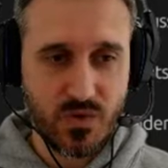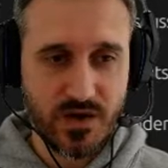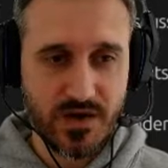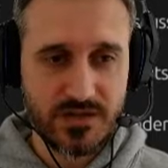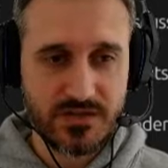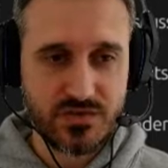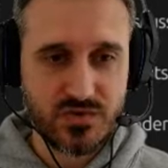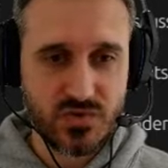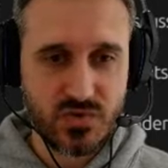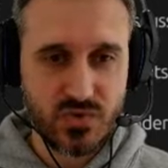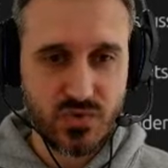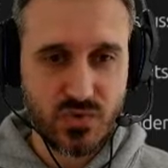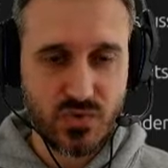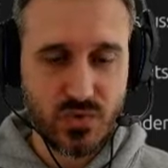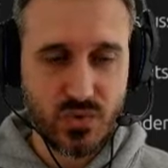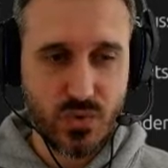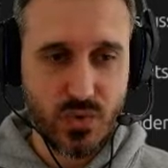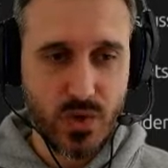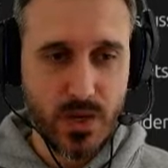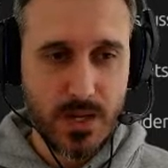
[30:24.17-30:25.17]
some way
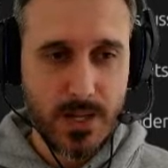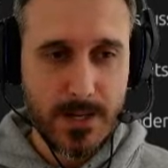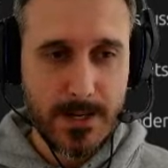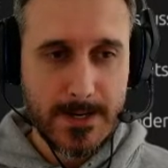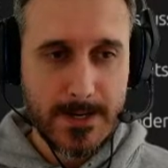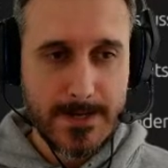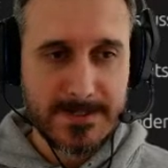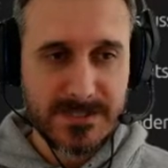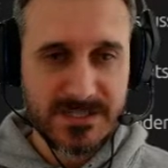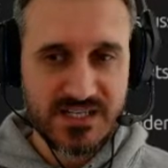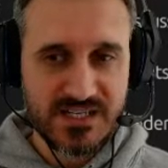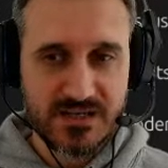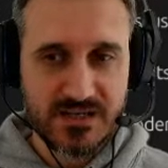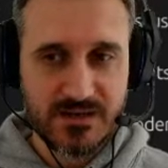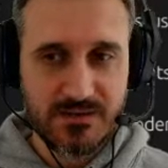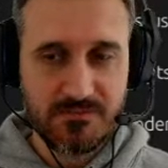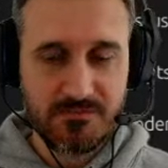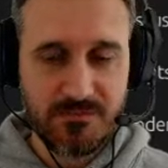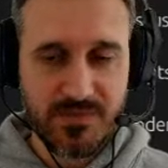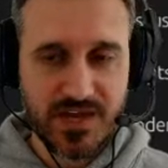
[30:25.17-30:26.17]
to
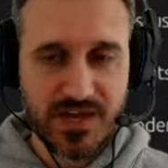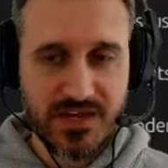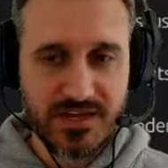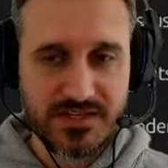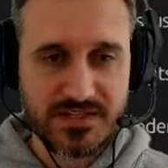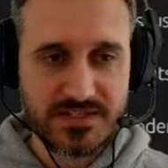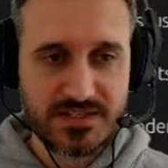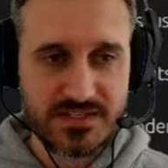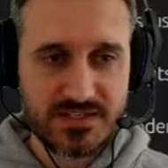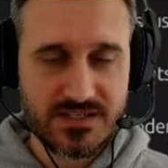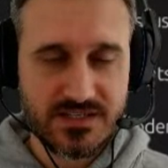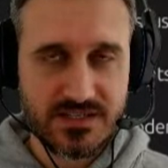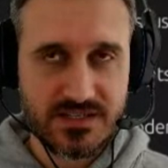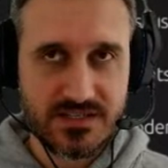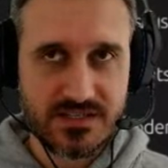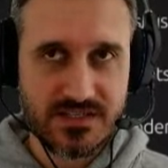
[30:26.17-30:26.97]
make